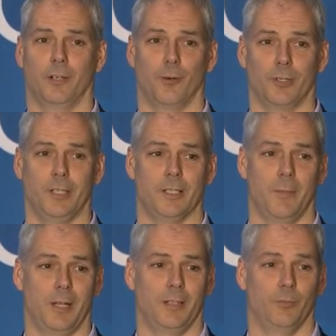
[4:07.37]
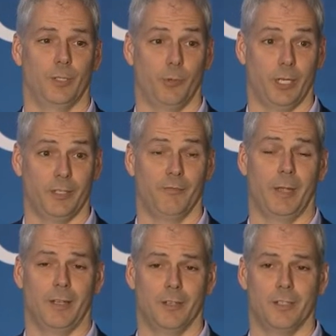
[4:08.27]
Cortez mine with predictive
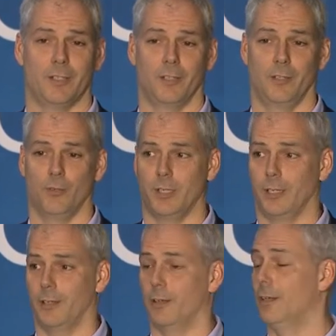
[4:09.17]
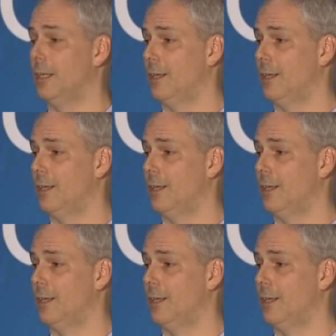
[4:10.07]
maintenance uh, using uh,